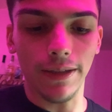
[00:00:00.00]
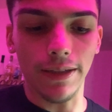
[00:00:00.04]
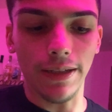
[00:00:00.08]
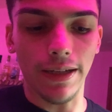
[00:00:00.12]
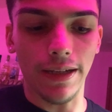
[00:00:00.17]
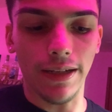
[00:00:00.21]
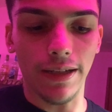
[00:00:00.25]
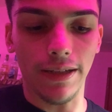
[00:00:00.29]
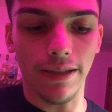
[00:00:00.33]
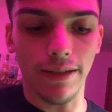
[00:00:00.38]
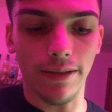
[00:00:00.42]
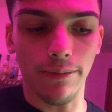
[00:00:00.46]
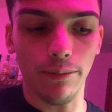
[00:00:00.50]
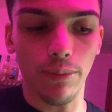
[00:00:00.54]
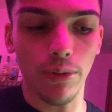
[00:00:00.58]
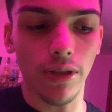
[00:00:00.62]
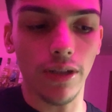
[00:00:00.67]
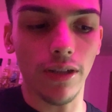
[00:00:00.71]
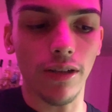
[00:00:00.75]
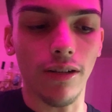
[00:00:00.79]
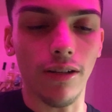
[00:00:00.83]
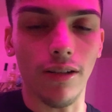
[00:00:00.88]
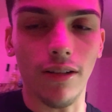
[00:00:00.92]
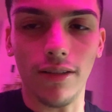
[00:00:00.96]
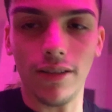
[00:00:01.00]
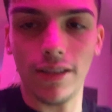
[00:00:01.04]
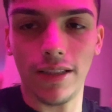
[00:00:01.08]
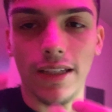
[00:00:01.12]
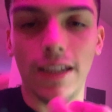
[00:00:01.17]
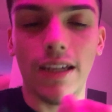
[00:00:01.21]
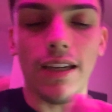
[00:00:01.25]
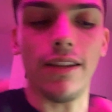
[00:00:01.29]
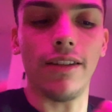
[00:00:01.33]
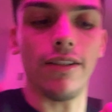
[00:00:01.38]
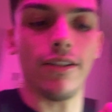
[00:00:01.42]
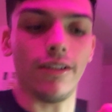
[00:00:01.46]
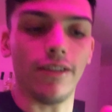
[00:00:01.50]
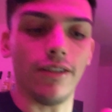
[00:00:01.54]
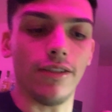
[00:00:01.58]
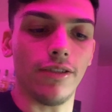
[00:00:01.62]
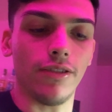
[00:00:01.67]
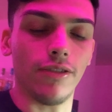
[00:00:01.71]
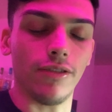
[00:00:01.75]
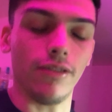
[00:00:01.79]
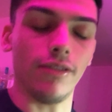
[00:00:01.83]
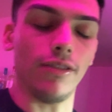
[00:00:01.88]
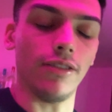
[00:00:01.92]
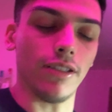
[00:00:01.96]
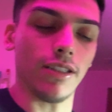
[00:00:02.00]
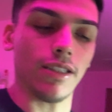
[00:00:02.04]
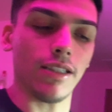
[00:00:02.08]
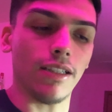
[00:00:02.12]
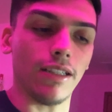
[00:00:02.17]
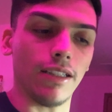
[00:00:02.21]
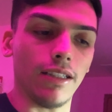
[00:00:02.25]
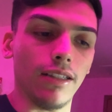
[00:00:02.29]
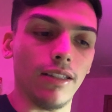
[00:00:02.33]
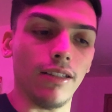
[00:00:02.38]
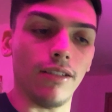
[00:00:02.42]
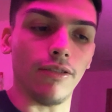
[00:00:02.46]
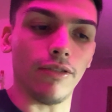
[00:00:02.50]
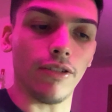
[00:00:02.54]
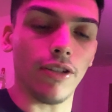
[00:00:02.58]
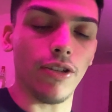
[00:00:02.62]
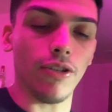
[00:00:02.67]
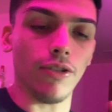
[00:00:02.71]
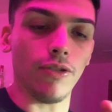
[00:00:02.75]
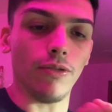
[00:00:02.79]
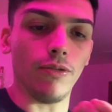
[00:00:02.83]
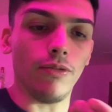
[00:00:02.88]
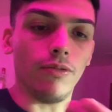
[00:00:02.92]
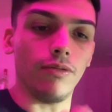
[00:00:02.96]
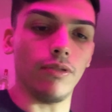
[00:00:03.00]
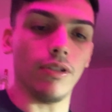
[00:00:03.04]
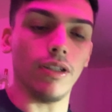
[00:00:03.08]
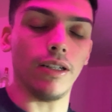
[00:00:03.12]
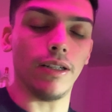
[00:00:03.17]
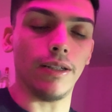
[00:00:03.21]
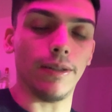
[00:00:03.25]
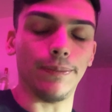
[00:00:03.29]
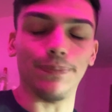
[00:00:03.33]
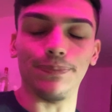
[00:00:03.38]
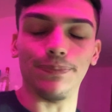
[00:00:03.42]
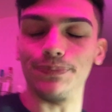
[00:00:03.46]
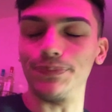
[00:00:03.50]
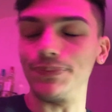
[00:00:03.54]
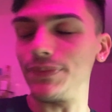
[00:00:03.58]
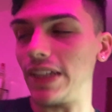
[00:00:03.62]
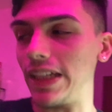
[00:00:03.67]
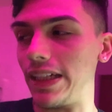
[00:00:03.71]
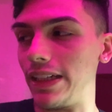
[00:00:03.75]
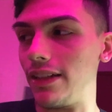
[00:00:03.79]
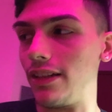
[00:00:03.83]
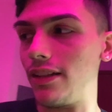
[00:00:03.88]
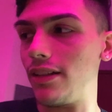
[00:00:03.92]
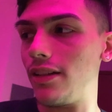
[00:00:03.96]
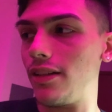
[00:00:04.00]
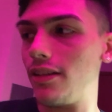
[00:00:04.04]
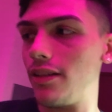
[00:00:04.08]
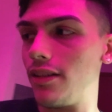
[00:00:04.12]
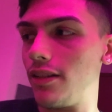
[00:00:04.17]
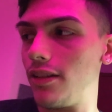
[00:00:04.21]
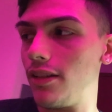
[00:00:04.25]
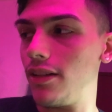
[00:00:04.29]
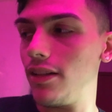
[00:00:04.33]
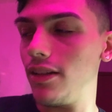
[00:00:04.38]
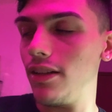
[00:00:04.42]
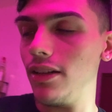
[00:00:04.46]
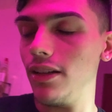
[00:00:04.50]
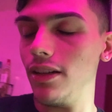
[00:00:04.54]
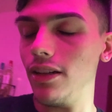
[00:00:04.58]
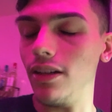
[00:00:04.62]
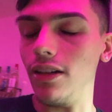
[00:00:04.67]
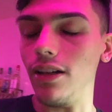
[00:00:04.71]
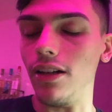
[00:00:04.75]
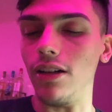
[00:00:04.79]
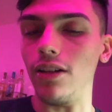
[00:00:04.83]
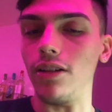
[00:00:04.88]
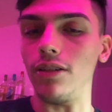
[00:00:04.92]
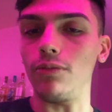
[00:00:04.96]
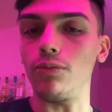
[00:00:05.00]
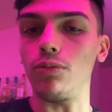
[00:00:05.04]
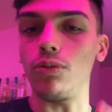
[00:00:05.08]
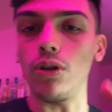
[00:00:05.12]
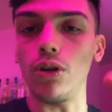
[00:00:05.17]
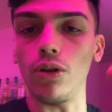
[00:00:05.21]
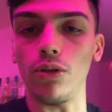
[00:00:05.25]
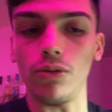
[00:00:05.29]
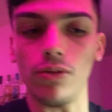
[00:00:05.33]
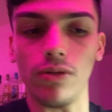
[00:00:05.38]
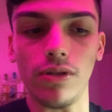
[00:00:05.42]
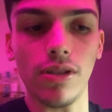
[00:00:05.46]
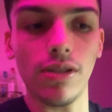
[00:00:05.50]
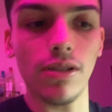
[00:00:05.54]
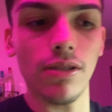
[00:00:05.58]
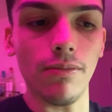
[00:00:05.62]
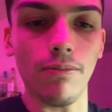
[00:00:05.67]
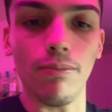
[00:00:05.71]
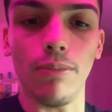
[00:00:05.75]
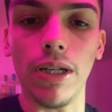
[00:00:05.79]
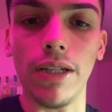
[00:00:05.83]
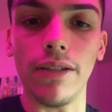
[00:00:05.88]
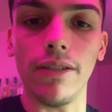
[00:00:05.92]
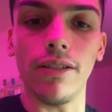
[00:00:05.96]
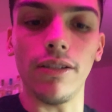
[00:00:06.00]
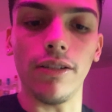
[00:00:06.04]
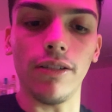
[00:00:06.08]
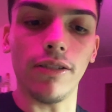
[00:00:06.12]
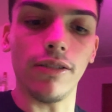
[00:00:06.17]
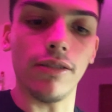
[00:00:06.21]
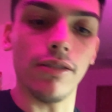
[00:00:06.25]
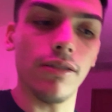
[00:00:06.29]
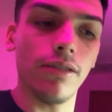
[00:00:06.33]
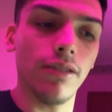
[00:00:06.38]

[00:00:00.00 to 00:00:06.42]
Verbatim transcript: and put it all together so it looks like a little cute like rose bundle.